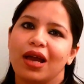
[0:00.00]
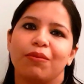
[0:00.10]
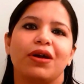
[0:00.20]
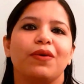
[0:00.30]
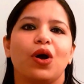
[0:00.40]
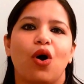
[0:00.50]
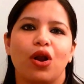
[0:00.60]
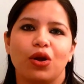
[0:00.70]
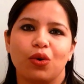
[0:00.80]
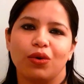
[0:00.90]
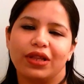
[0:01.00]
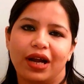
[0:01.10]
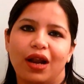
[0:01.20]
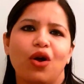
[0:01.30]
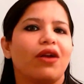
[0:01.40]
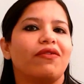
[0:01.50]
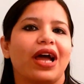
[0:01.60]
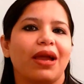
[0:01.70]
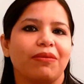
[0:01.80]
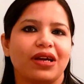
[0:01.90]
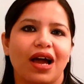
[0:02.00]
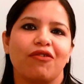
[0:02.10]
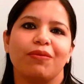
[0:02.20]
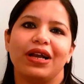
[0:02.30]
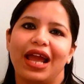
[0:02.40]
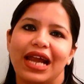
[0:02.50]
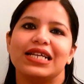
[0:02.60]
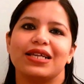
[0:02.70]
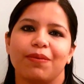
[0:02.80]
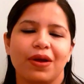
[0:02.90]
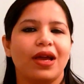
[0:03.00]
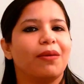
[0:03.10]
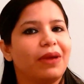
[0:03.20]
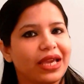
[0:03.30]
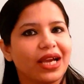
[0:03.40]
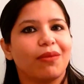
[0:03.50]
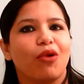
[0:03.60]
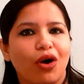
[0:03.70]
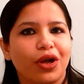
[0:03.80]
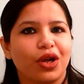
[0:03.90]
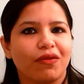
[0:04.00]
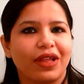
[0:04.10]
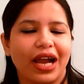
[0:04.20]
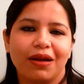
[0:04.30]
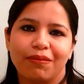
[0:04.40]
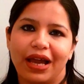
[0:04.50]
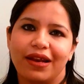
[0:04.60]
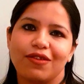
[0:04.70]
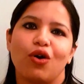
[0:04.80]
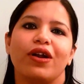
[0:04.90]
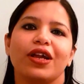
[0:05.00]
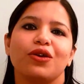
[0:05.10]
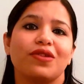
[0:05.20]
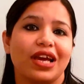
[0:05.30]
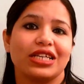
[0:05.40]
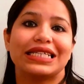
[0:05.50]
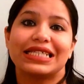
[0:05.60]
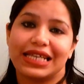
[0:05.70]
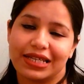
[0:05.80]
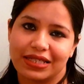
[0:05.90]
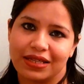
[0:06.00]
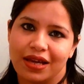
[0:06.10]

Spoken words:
but we all know that a lot of time the government ends up making a mockery of that by resorting to Section 8